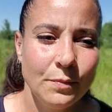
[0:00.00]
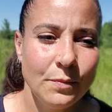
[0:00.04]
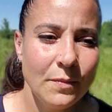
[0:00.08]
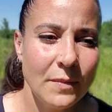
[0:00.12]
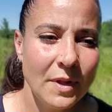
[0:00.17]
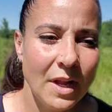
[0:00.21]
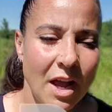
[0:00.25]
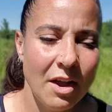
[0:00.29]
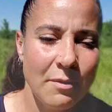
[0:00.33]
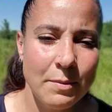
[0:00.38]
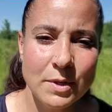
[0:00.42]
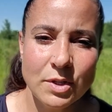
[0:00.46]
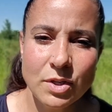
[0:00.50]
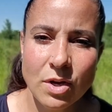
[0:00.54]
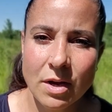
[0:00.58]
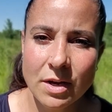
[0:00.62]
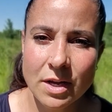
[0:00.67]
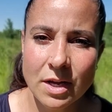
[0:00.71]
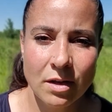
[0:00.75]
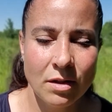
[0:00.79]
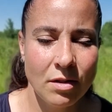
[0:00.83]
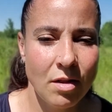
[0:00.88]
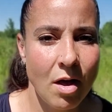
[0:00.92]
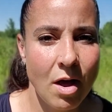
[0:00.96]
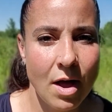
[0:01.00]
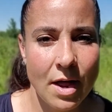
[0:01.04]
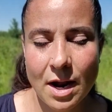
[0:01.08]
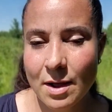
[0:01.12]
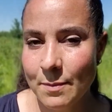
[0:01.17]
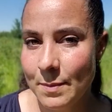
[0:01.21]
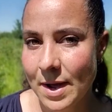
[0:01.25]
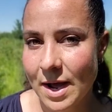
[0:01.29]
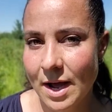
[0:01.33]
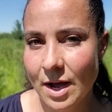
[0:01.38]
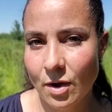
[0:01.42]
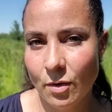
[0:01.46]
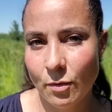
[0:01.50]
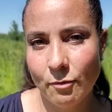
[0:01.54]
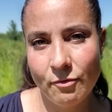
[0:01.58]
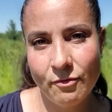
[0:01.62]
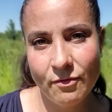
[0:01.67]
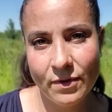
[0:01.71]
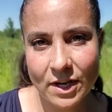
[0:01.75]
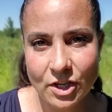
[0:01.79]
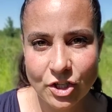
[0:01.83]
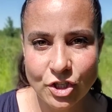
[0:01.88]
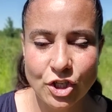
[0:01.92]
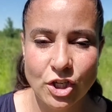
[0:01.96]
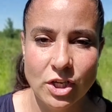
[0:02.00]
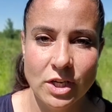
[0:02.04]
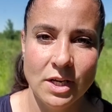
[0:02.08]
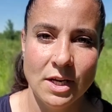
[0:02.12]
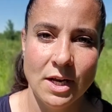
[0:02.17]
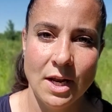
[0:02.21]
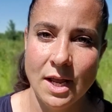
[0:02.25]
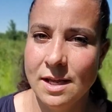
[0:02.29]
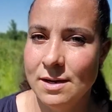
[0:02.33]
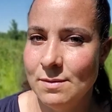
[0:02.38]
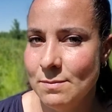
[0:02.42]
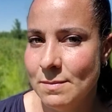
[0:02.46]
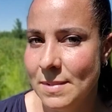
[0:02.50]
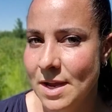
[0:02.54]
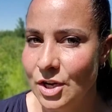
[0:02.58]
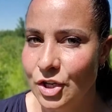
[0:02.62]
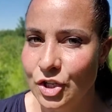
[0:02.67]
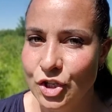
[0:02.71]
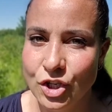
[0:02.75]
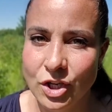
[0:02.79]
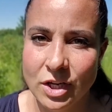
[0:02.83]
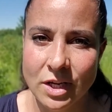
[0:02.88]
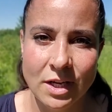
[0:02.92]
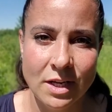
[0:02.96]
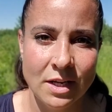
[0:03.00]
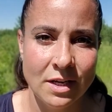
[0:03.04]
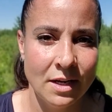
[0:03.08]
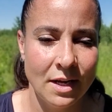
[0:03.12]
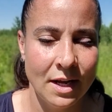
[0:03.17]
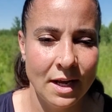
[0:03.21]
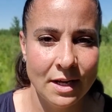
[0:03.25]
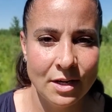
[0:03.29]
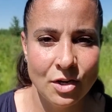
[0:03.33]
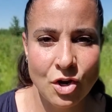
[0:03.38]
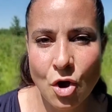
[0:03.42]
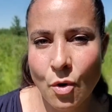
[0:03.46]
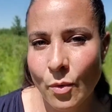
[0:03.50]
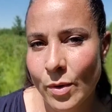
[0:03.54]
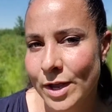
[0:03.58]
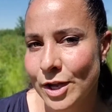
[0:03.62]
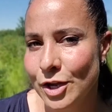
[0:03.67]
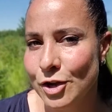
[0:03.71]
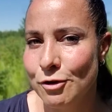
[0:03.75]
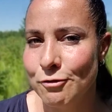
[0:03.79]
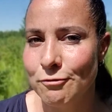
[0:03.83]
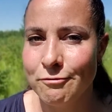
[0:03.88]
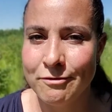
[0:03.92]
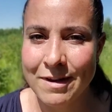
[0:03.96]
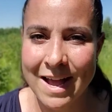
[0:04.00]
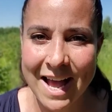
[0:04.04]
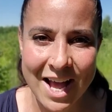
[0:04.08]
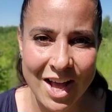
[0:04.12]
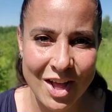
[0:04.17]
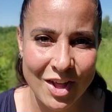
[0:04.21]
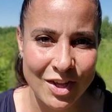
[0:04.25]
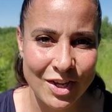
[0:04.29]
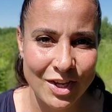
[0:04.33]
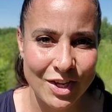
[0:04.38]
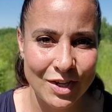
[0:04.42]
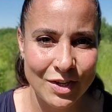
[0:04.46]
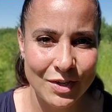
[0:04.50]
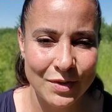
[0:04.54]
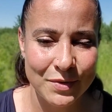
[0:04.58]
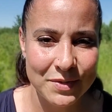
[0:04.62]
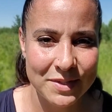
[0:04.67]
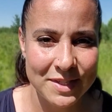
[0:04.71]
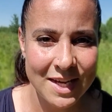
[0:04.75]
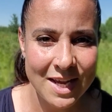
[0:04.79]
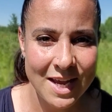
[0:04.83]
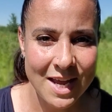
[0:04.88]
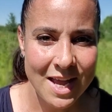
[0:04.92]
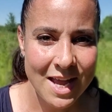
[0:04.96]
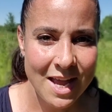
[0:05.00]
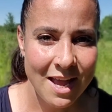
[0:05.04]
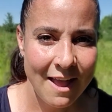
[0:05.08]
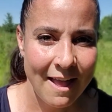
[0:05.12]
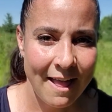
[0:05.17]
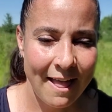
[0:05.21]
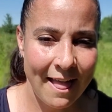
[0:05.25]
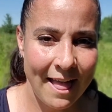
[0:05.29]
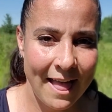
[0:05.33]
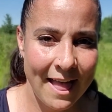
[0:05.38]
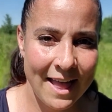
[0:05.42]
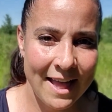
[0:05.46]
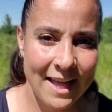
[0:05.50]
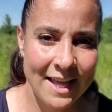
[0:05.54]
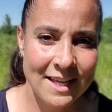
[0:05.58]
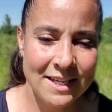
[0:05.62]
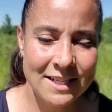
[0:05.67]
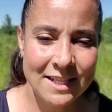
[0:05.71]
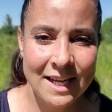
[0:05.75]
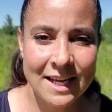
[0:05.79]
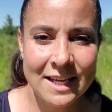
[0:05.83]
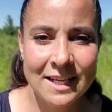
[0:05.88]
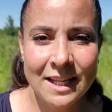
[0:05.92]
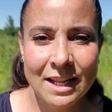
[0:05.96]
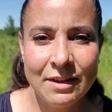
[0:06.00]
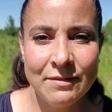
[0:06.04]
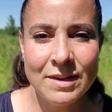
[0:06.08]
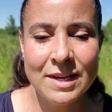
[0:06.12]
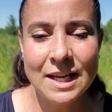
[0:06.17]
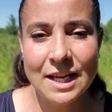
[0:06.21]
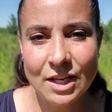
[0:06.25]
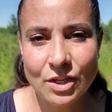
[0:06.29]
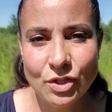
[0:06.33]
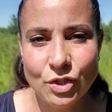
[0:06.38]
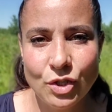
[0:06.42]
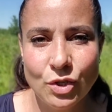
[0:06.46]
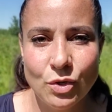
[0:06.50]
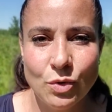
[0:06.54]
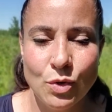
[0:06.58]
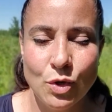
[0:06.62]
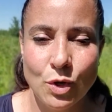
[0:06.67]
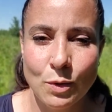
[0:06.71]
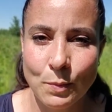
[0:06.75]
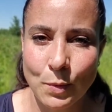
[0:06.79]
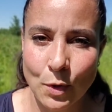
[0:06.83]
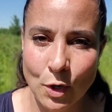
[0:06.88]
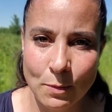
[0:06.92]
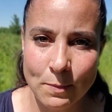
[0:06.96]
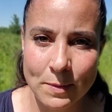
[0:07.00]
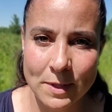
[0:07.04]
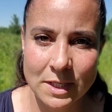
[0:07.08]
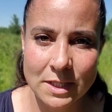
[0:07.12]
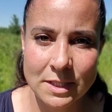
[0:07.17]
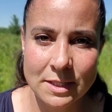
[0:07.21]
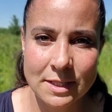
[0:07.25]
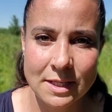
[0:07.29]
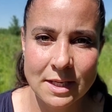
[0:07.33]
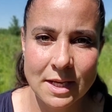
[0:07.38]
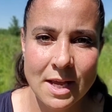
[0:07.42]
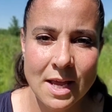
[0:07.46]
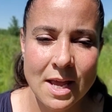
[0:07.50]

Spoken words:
I've been talking a lot about vision and mission and knowing your values and living into your purpose.